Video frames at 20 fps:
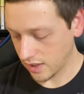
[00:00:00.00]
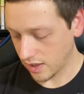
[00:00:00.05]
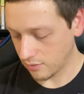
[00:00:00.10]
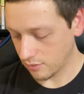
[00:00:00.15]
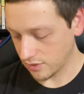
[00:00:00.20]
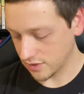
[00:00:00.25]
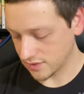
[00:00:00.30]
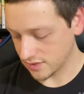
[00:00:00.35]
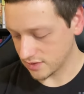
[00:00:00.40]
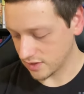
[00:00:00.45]

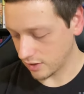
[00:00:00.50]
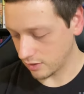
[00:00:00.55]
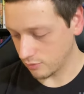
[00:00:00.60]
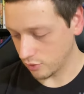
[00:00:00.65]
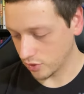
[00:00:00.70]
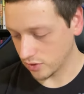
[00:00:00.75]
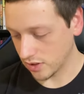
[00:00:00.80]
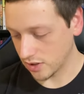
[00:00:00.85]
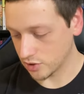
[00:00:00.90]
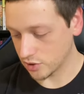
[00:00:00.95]
this entire
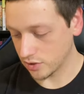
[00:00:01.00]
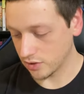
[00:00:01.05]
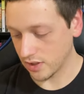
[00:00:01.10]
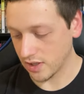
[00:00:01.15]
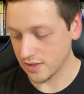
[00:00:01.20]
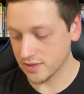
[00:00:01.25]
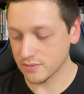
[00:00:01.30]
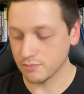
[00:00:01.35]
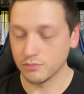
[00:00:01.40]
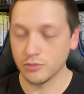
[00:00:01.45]
book last year. It
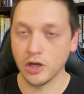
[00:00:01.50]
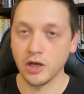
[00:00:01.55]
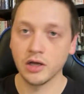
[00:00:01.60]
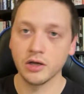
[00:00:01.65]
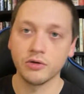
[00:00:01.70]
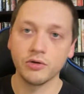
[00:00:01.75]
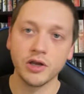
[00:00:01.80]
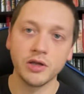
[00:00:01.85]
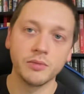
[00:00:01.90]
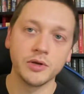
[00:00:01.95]
has
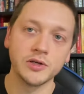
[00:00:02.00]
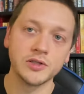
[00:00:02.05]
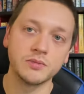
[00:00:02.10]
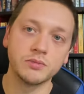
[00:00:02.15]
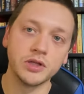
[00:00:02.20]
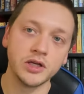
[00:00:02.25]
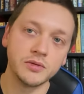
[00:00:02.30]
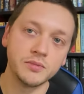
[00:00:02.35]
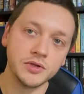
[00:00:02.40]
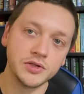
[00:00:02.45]
Greg Bear's
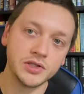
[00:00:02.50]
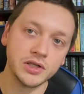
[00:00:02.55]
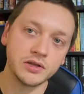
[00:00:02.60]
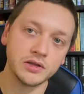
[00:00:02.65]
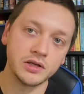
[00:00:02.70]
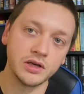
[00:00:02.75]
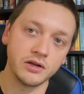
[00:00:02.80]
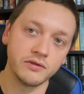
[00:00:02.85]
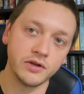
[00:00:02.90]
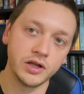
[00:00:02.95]
Blood Music, the
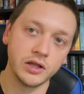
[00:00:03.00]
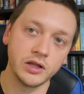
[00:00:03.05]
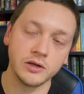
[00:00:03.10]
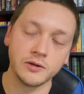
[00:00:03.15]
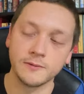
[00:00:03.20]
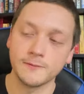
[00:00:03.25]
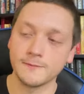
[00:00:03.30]
novella.